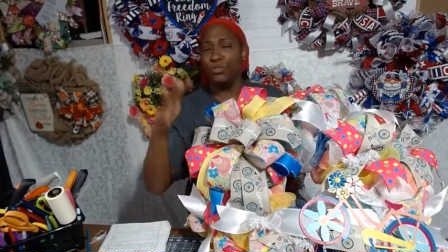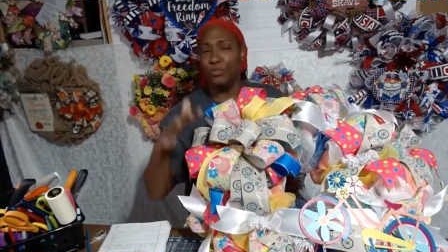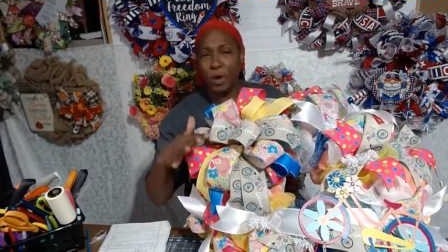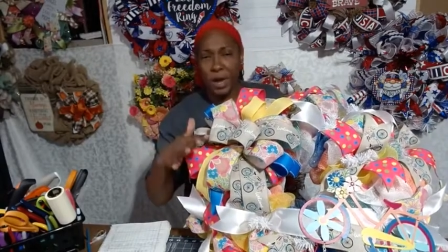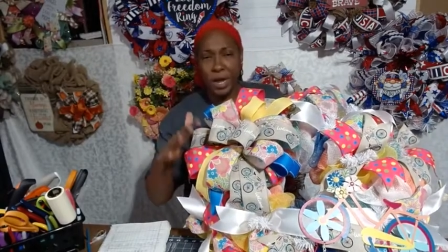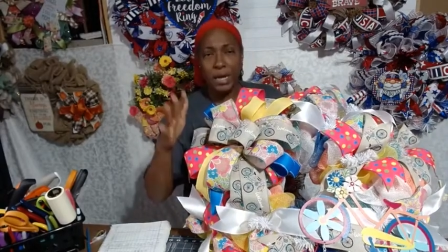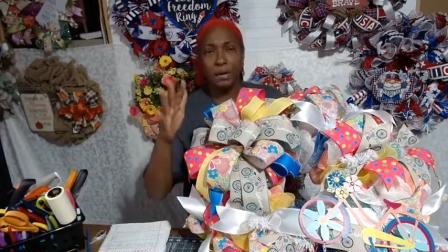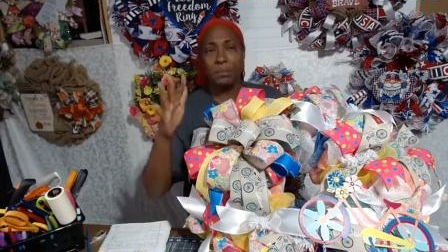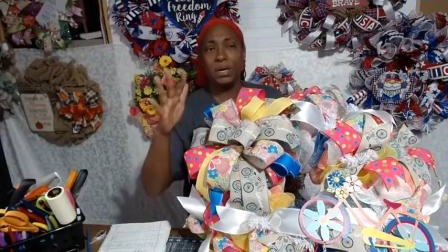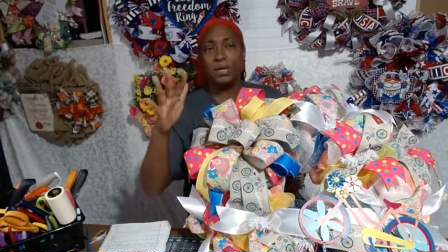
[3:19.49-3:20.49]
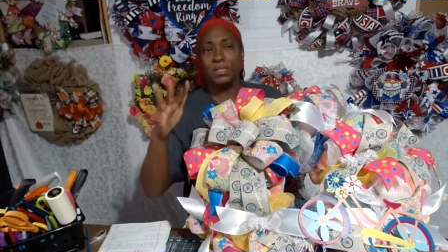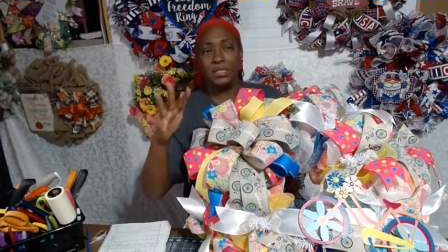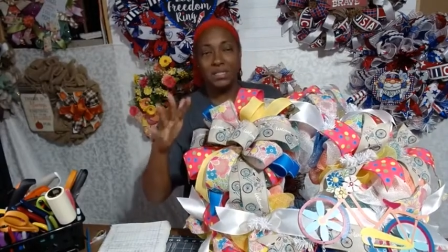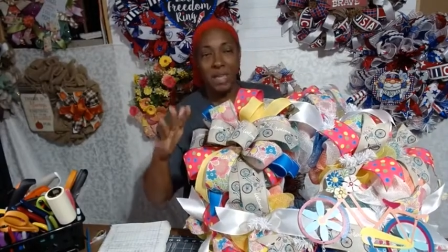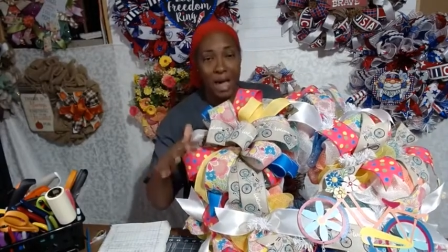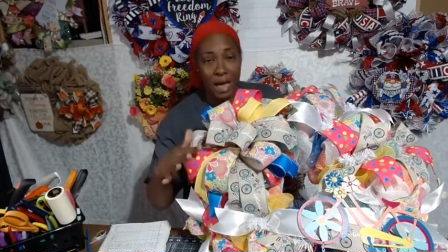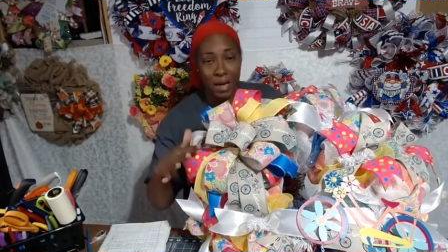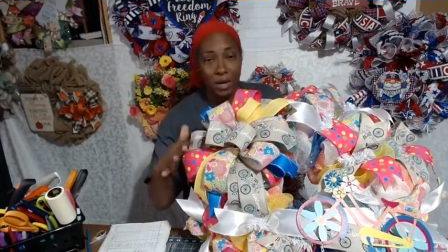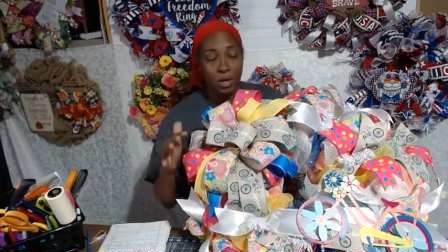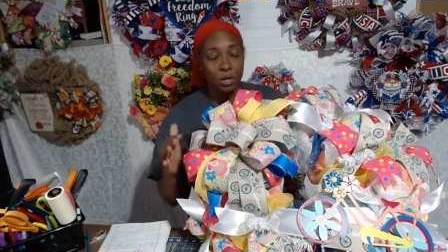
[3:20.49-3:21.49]
frame,
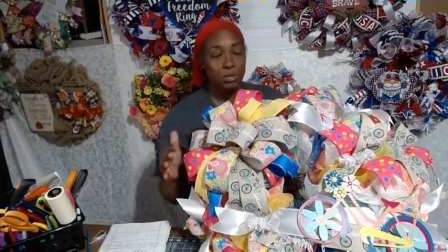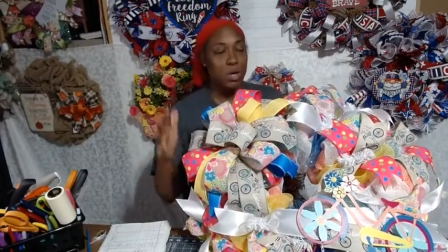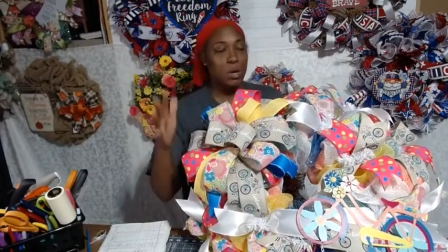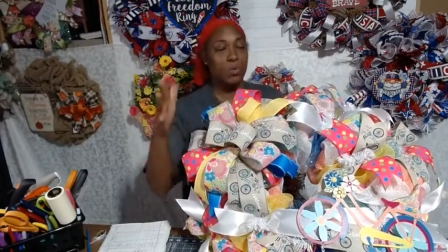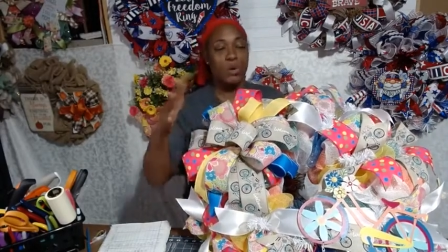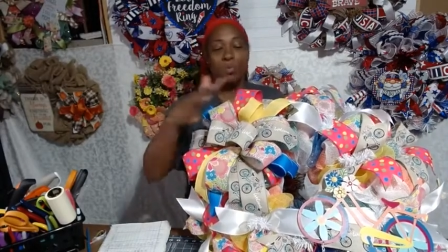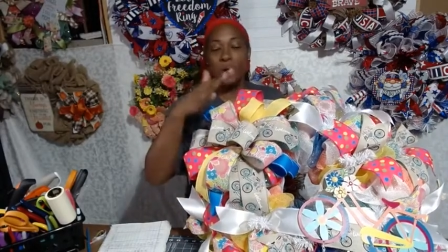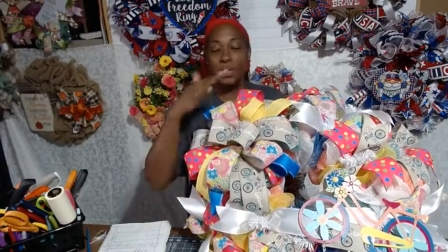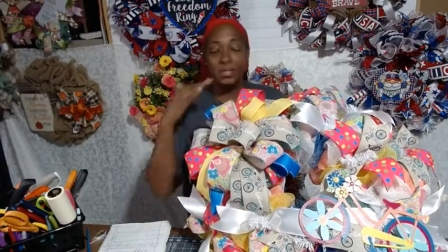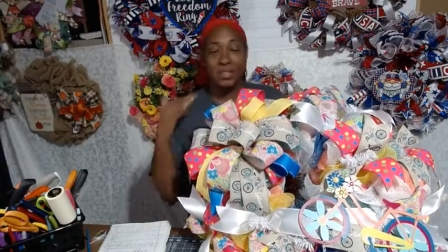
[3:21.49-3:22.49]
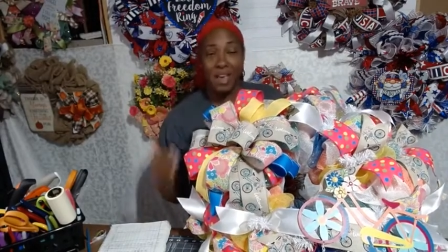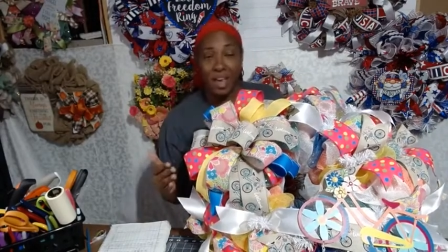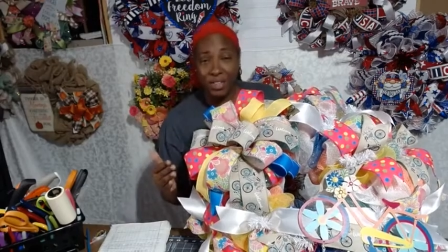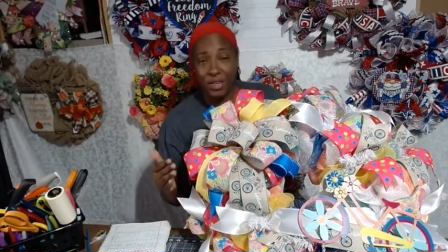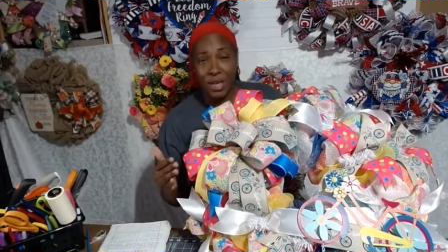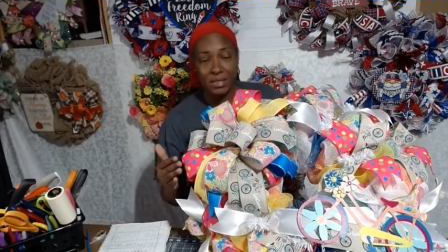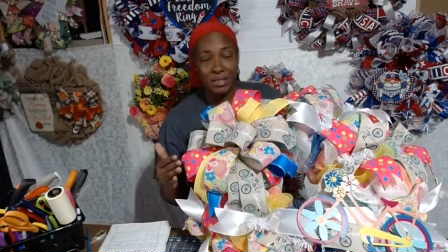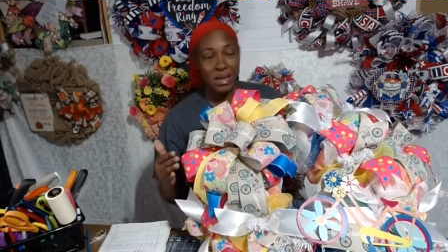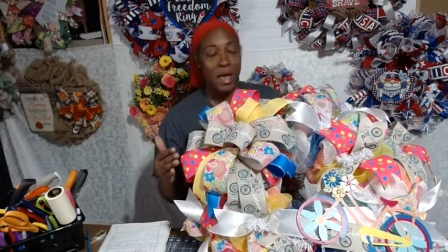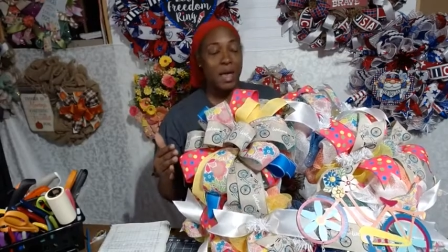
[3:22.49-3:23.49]
style. We put it together
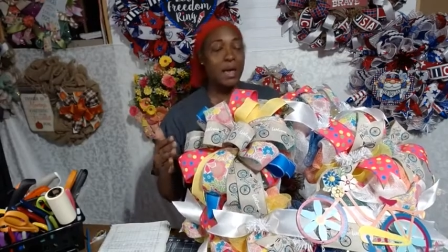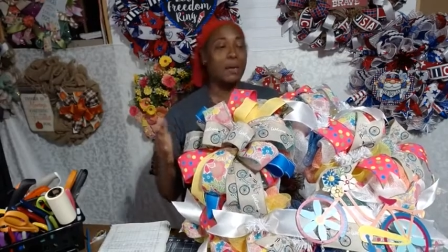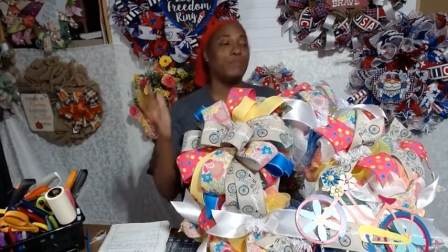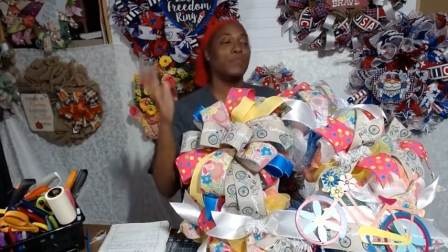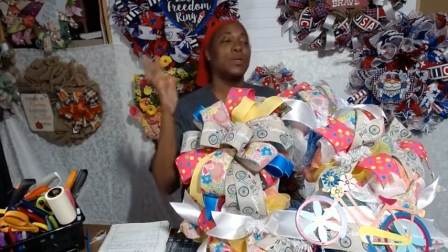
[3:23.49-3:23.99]
yesterday.